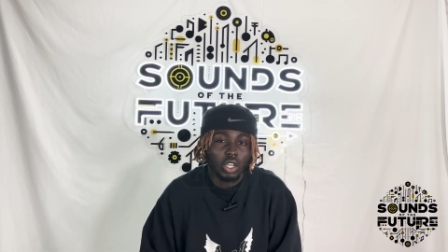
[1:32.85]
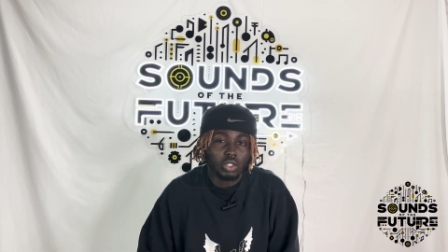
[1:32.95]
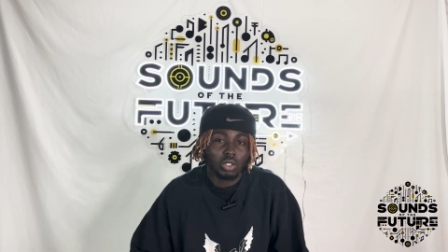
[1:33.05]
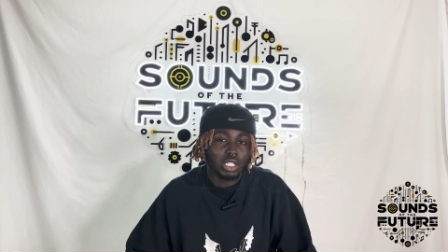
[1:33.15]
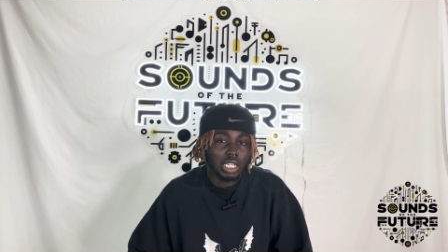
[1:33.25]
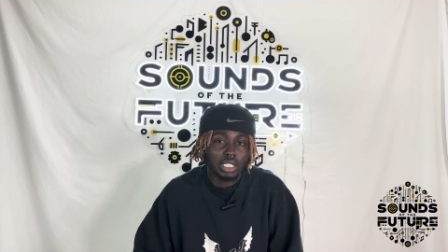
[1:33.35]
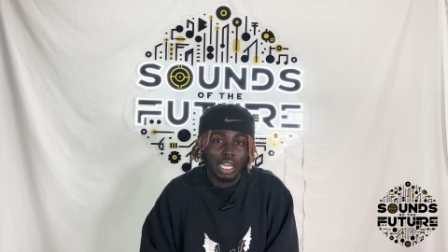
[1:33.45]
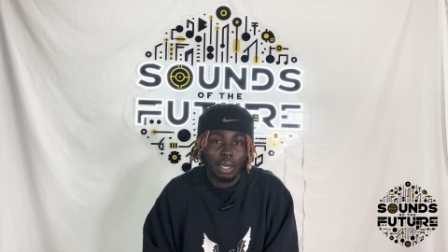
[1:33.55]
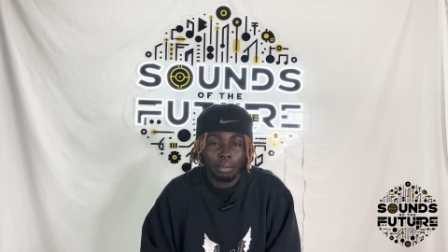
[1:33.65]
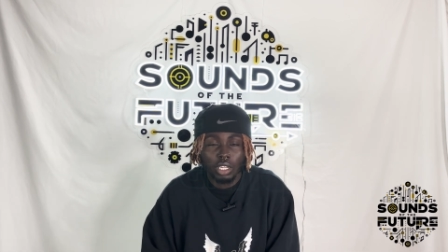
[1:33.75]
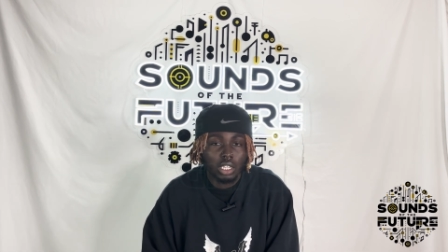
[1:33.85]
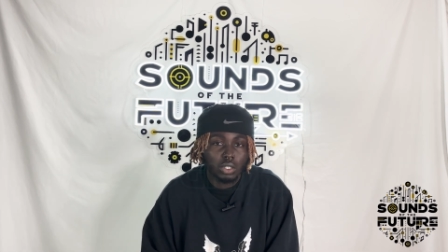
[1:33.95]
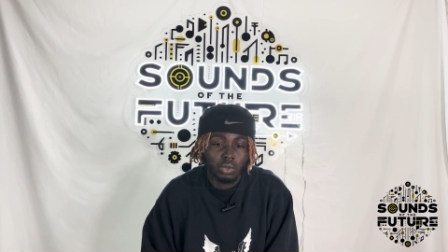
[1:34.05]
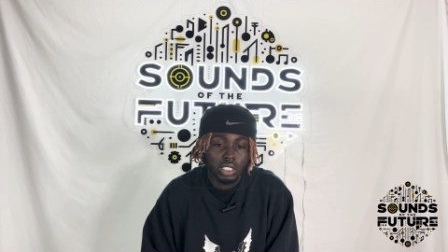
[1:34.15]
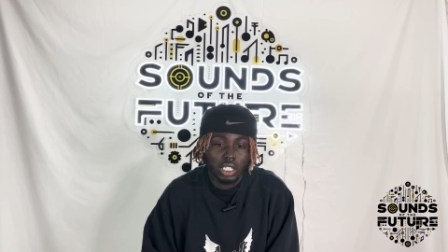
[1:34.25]
So it was like that, but
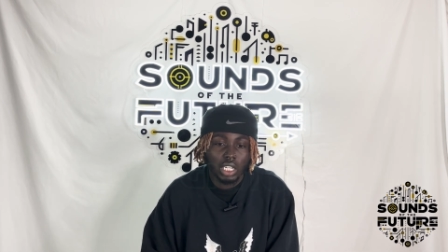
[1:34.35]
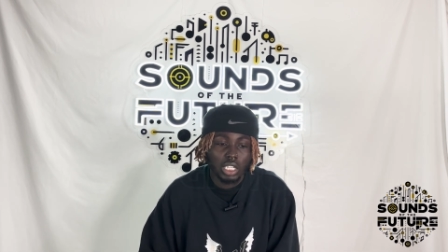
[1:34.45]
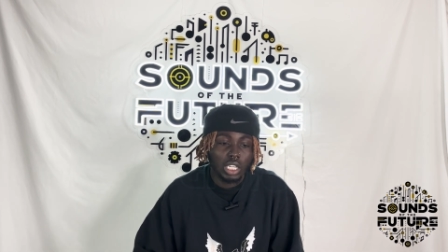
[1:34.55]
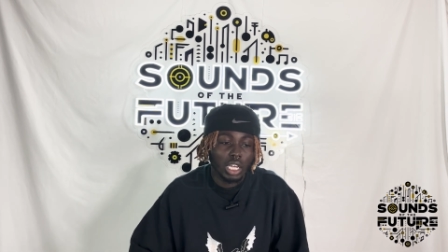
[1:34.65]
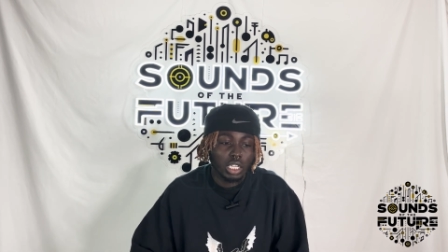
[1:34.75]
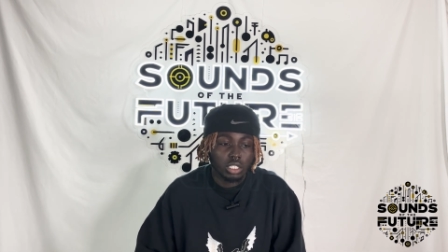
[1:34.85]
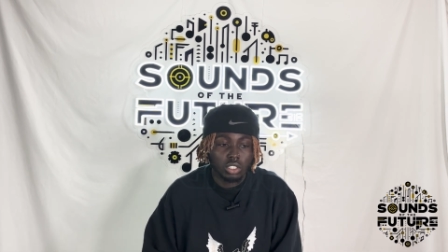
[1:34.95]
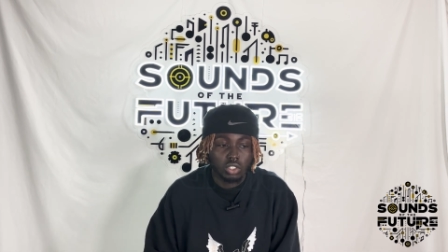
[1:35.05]
there wasn't any like